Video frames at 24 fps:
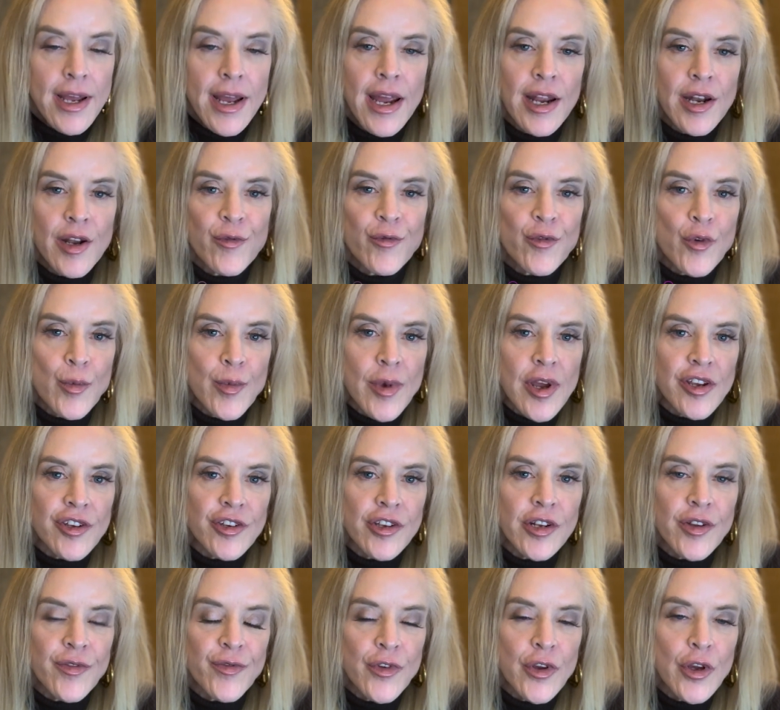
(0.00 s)
and
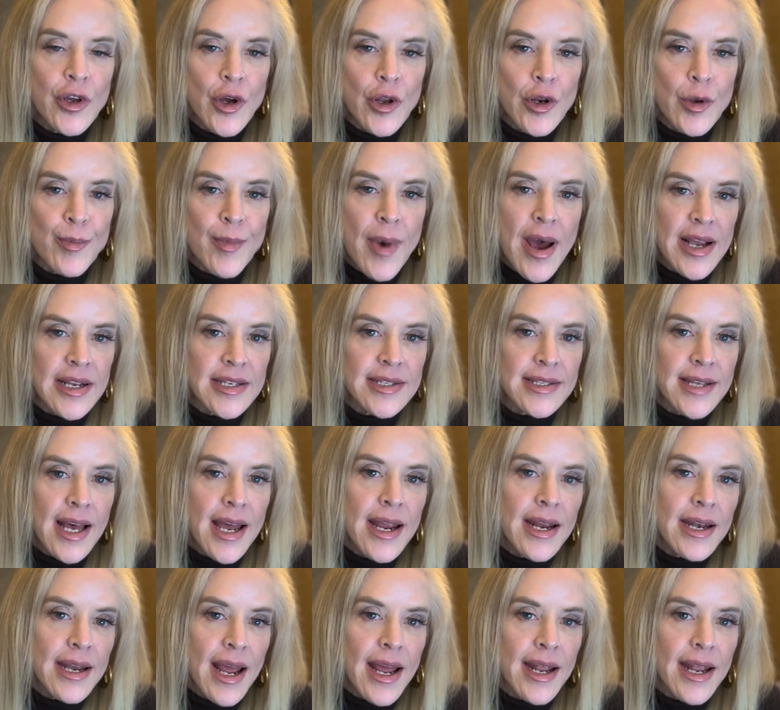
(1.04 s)
information if you go to my site